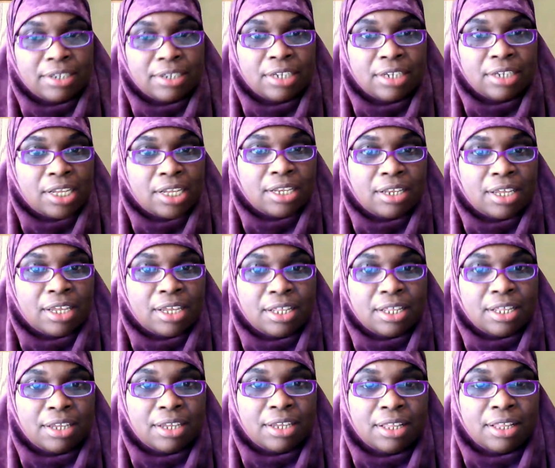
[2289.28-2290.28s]
in
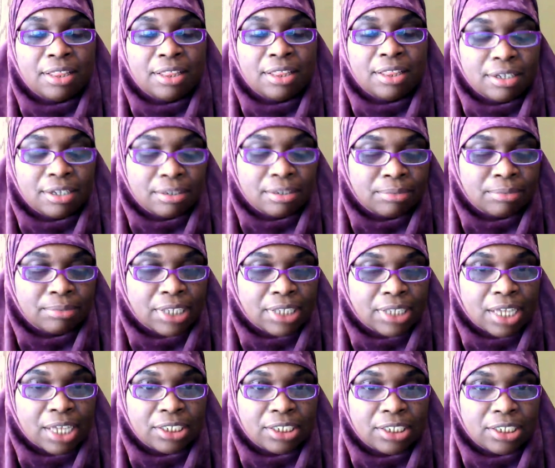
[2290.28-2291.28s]
the
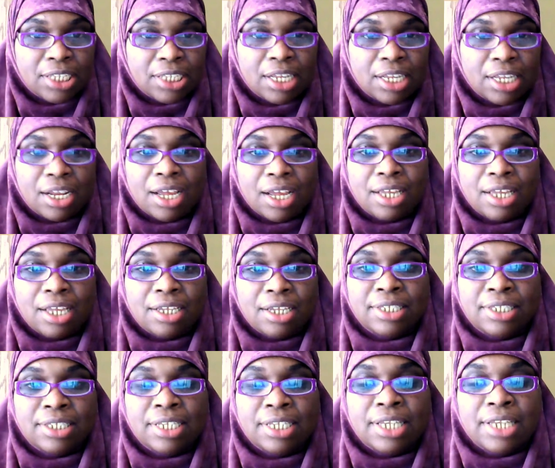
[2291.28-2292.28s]
masajid that I
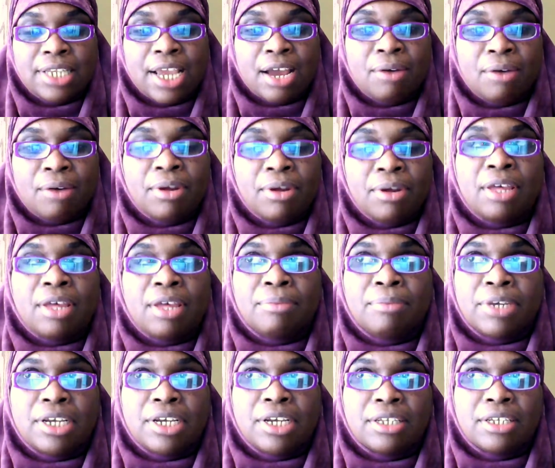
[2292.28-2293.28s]
attend now,
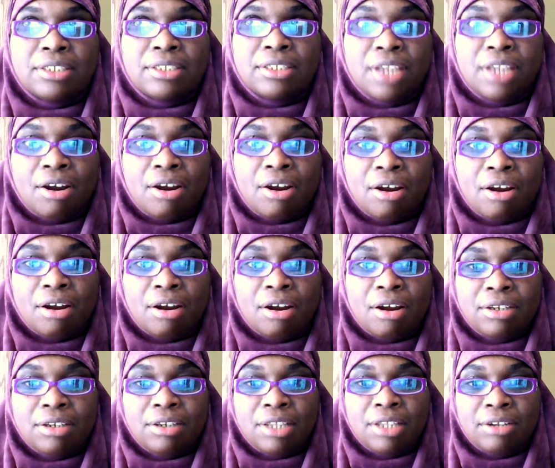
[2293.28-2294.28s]
because
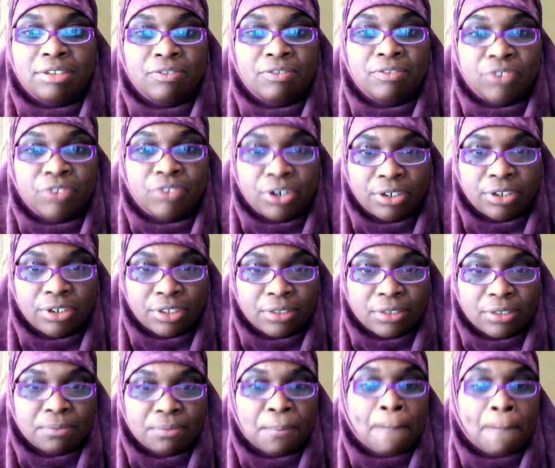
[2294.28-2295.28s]
they're diverse.
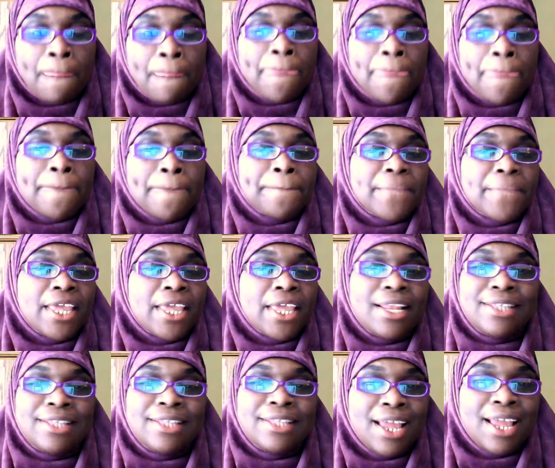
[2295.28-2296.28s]

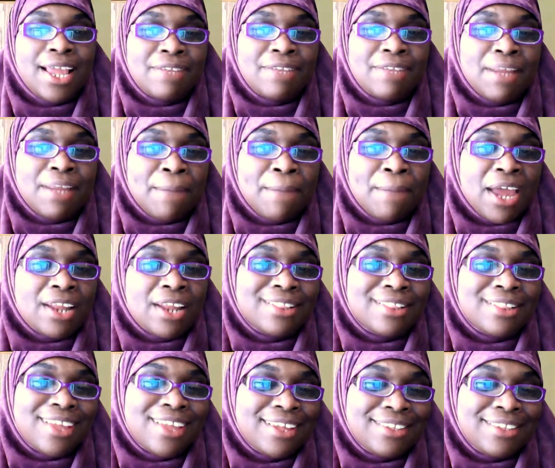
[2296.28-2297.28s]
And it's not even that matter
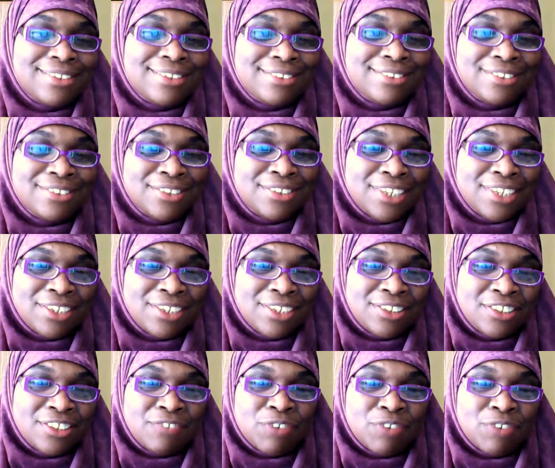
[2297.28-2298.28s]
that it's
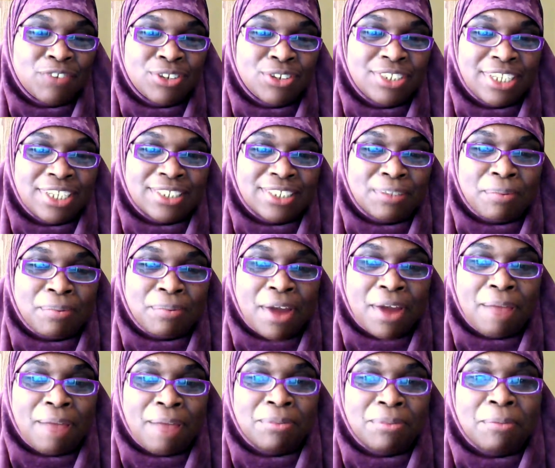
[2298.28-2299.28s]
the diversity that's the
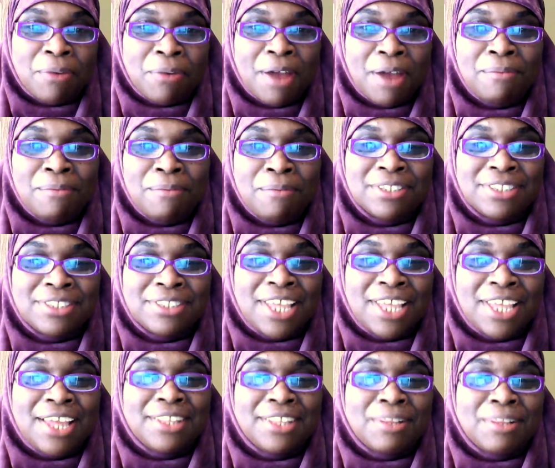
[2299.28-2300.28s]
problem. The problem is
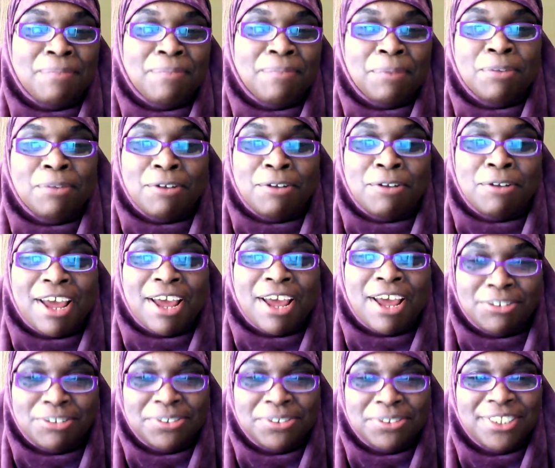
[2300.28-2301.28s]
that the people don't know how
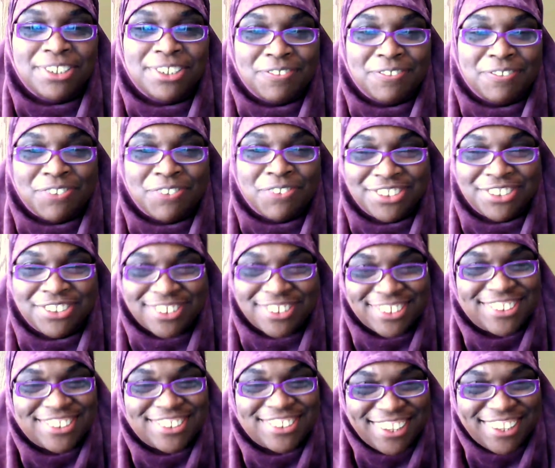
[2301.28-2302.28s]
to treat
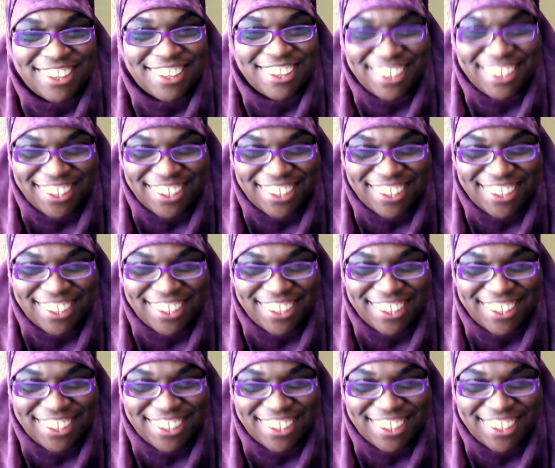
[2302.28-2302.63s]
diversity.